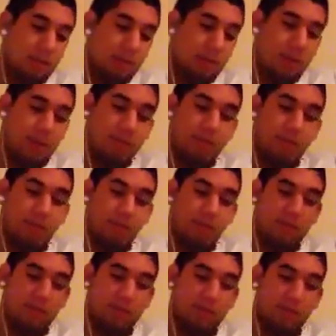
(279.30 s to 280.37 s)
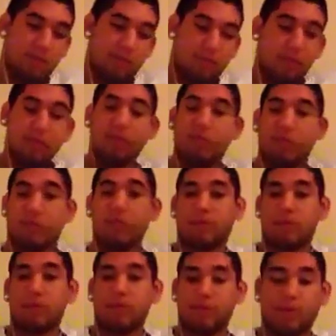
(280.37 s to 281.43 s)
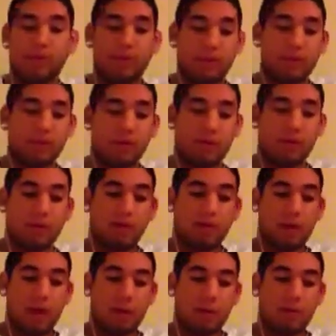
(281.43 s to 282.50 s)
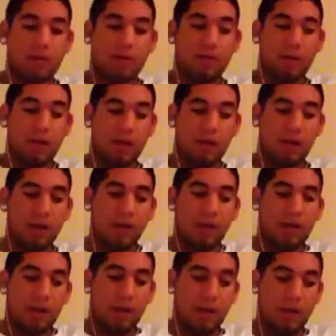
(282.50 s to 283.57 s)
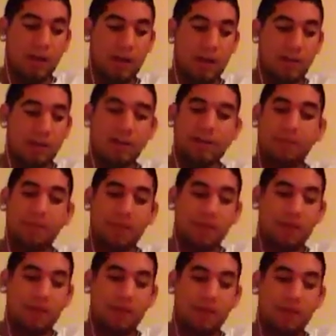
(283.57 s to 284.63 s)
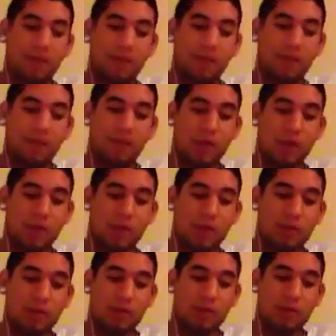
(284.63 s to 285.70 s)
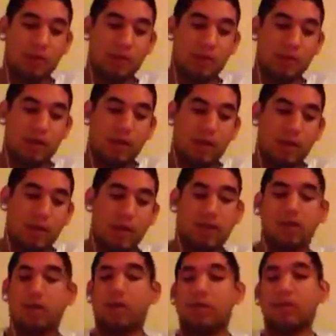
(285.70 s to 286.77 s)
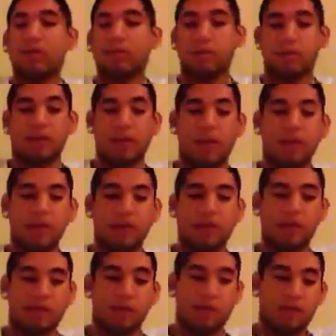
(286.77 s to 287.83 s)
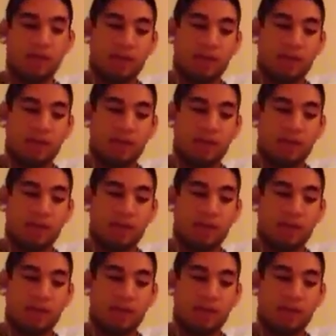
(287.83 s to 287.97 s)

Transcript: rapid. What you feel is gonna be a rapid breathing, decrease in judgment, decrease in mentation.